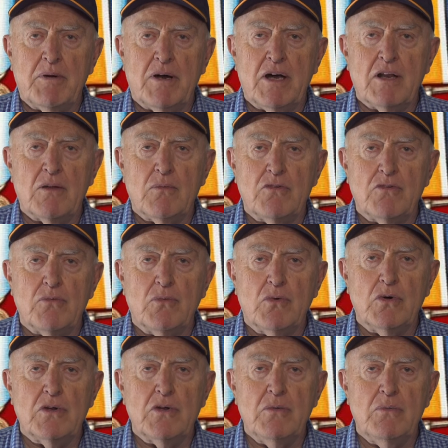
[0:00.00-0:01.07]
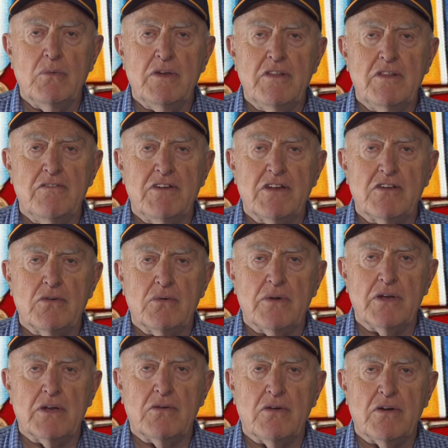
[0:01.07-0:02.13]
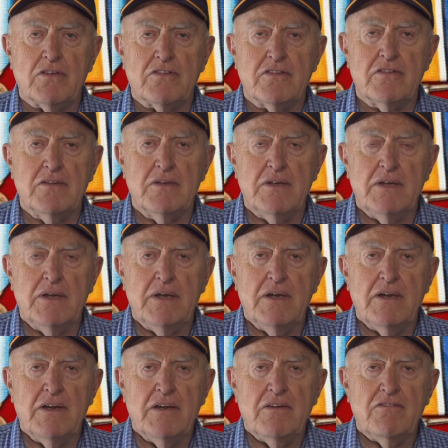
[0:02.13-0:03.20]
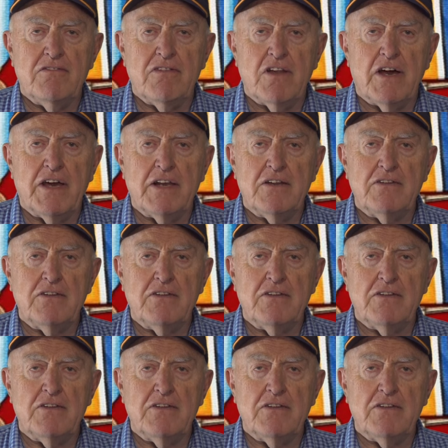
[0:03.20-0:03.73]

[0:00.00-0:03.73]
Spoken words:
pilot was awarded with the Victoria Cross, Flight